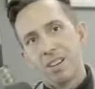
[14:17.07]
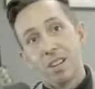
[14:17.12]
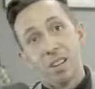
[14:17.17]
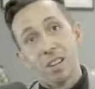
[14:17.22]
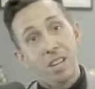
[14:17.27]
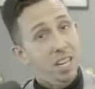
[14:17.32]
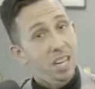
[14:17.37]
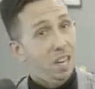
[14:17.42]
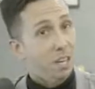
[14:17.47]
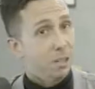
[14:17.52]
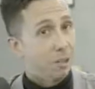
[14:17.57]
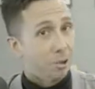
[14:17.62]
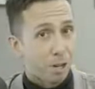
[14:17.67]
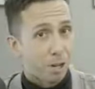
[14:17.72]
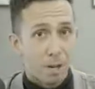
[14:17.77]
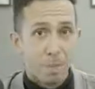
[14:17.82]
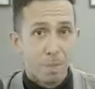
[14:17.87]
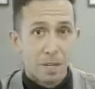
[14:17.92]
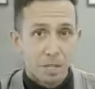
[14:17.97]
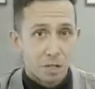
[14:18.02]
Either can
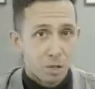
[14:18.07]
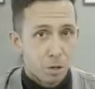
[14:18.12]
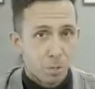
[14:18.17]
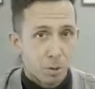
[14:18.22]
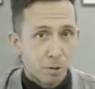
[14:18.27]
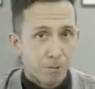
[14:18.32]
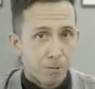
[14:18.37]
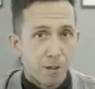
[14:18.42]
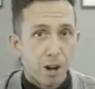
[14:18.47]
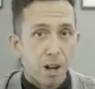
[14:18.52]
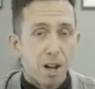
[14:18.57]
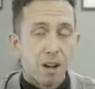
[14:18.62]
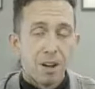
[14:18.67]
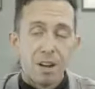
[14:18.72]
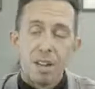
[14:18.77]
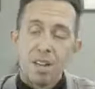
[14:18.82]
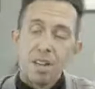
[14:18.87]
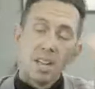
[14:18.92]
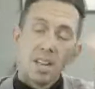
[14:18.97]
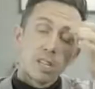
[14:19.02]
be super fun.
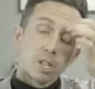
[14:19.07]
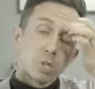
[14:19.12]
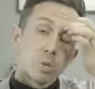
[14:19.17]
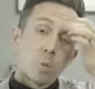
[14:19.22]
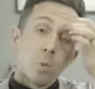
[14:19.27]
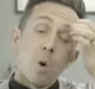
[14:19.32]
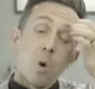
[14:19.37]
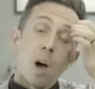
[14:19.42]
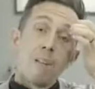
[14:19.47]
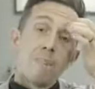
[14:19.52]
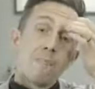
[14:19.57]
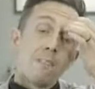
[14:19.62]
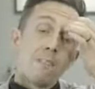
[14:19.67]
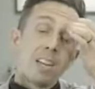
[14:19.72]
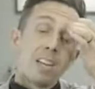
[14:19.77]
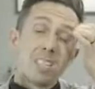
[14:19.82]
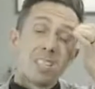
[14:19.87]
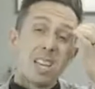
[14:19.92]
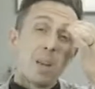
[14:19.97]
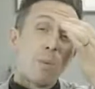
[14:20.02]
It's just what
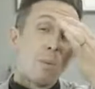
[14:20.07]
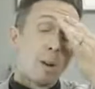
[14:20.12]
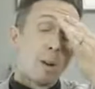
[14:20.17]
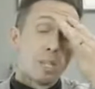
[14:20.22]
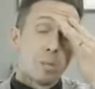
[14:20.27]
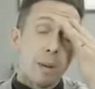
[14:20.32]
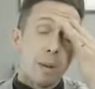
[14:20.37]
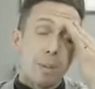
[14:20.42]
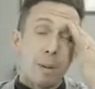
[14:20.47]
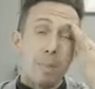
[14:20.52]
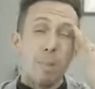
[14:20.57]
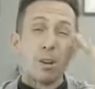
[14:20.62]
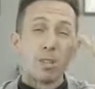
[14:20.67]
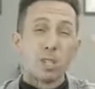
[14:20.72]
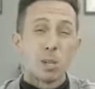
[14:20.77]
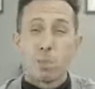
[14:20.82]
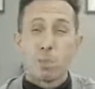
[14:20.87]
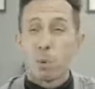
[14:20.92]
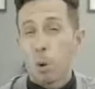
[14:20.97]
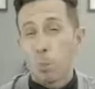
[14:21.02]
fits and what's maybe most
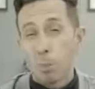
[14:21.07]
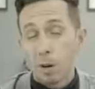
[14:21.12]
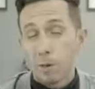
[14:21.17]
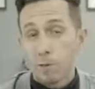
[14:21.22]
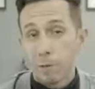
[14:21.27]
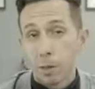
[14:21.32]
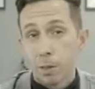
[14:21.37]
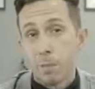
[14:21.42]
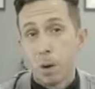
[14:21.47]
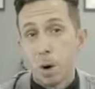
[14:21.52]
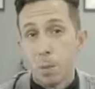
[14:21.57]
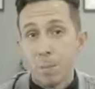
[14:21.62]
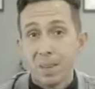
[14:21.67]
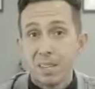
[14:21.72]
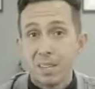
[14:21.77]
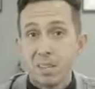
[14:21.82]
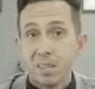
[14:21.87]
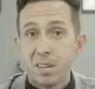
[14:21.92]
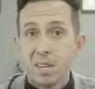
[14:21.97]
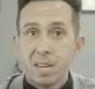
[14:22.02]
appropriate for the moment.
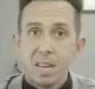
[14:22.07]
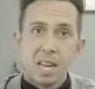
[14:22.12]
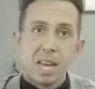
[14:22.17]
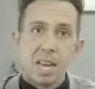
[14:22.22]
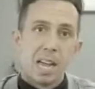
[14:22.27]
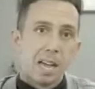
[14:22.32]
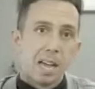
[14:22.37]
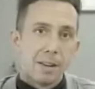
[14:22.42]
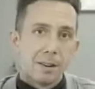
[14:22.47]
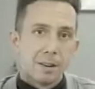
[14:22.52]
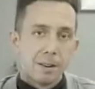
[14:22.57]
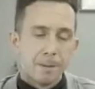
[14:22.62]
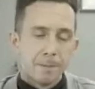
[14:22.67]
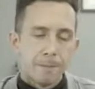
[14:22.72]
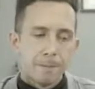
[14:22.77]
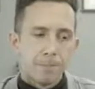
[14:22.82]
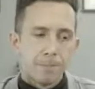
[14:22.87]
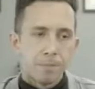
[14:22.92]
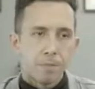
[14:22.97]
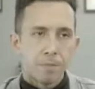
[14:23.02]
And
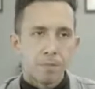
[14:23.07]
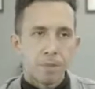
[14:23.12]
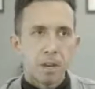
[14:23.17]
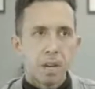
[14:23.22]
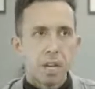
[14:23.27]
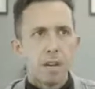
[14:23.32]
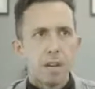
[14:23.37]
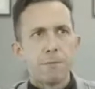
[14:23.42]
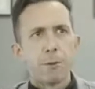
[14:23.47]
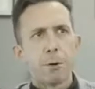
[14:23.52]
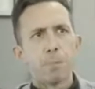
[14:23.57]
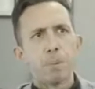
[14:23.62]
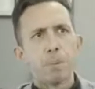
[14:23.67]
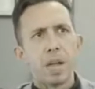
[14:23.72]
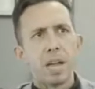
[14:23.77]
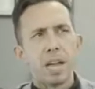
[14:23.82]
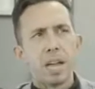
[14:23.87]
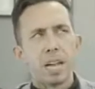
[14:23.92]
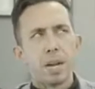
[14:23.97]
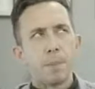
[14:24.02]
if you're
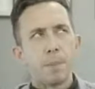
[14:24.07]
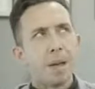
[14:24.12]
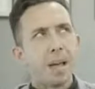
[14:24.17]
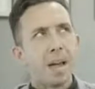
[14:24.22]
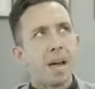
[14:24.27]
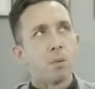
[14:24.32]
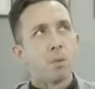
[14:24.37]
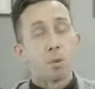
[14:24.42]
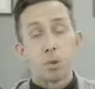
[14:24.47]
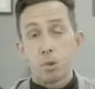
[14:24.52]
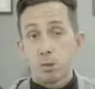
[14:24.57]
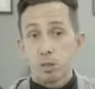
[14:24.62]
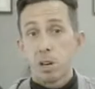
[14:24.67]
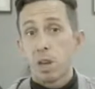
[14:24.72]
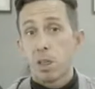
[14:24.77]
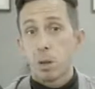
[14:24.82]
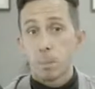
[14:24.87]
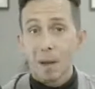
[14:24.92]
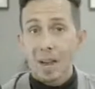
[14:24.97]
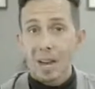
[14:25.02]
playing in a band where there's another
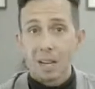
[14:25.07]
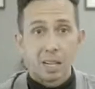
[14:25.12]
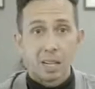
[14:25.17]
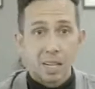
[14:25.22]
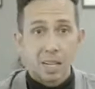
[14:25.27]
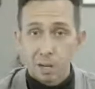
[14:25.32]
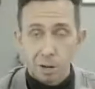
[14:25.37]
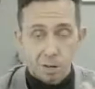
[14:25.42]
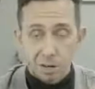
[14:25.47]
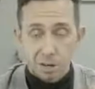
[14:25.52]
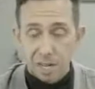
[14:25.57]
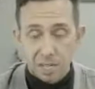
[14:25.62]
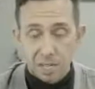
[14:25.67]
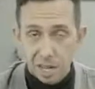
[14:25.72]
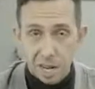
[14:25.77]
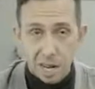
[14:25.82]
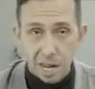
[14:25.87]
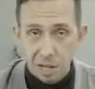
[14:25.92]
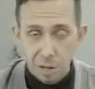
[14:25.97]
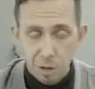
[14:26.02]
band leader that's
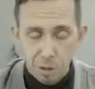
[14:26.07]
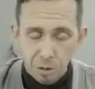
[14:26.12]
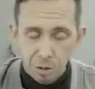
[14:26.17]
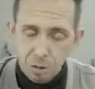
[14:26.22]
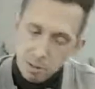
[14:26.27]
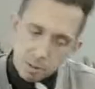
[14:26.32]
not you,